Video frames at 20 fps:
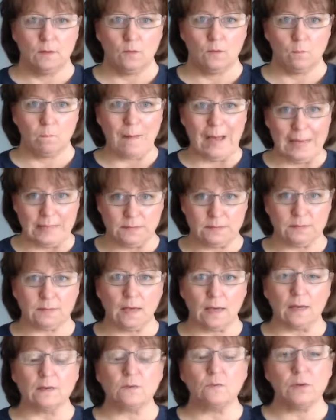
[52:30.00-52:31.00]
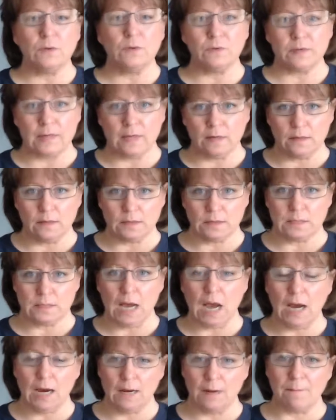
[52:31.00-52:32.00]
mindset. We were there to
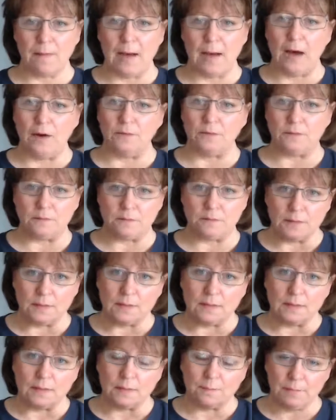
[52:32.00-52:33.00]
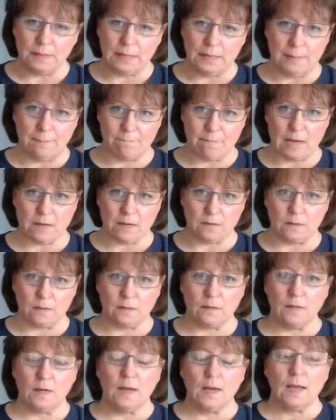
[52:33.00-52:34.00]
talk about being better.
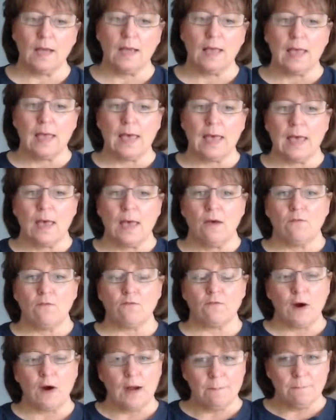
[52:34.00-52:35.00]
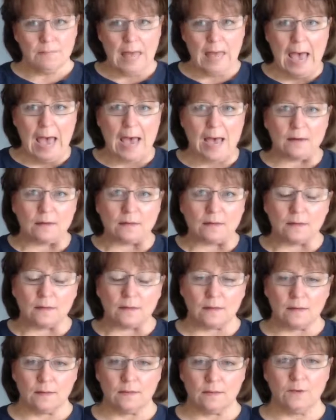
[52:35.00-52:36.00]
From that,
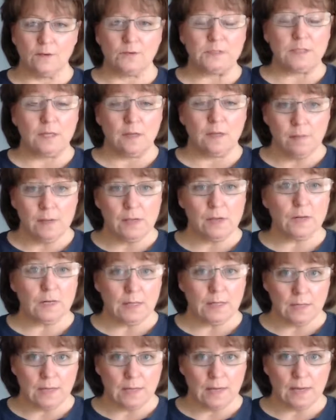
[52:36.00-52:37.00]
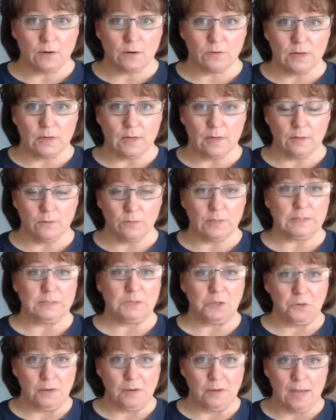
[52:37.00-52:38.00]
there was a community that, cre- that was
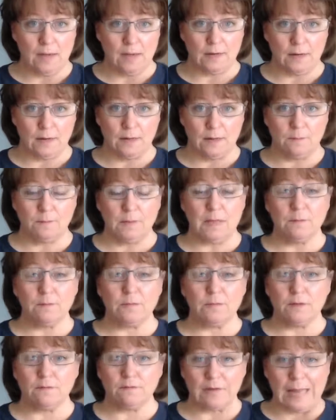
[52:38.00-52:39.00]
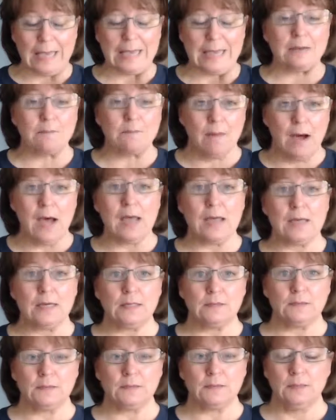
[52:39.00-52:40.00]
created, people of like
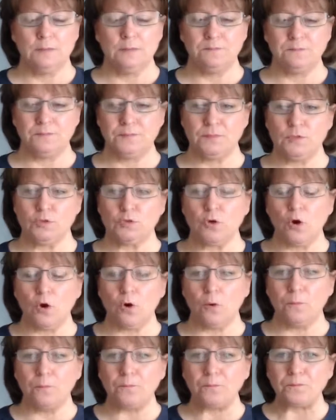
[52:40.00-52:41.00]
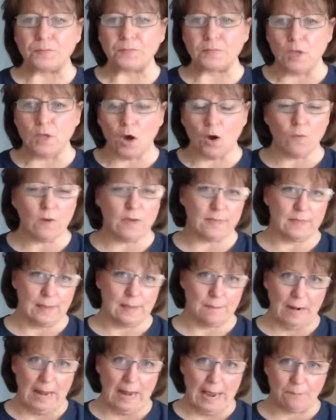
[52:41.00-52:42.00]
minds. So knowing
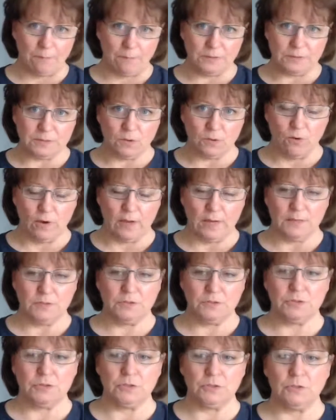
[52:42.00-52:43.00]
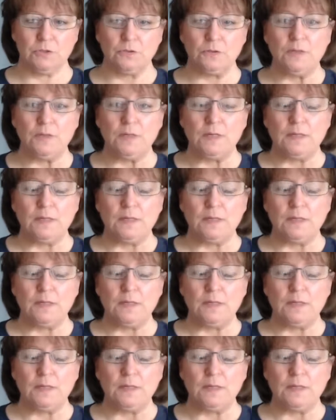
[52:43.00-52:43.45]
that Blab was going to